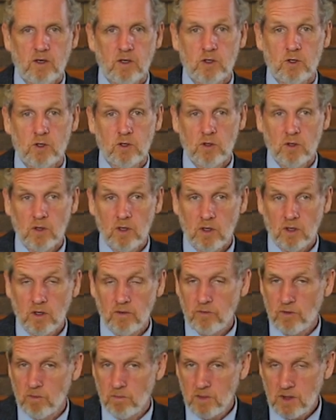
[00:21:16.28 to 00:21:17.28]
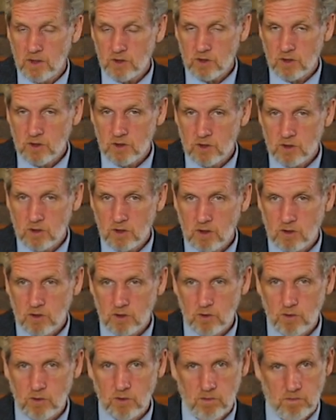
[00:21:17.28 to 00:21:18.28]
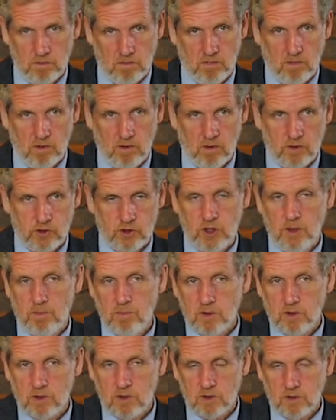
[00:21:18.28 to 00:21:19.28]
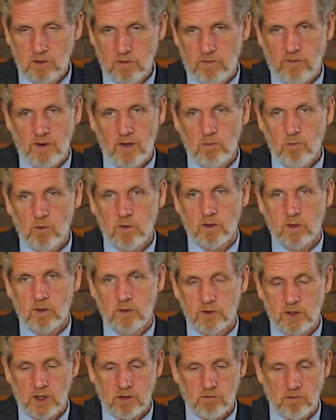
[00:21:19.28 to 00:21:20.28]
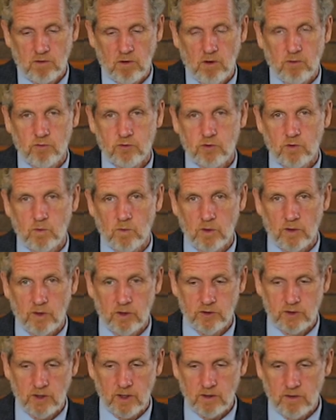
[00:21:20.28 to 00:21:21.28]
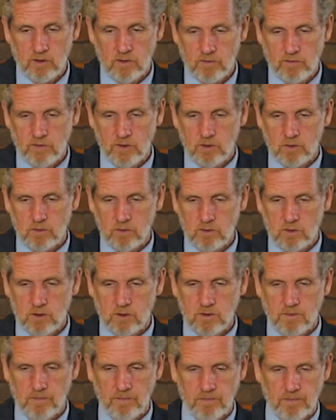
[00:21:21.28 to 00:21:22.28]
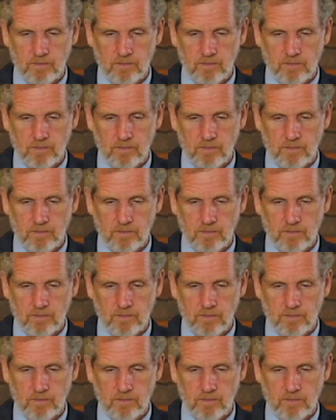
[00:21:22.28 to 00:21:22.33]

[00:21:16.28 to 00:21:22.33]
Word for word: to give the message to shepherds, farm workers, agricultural workers out in the fields.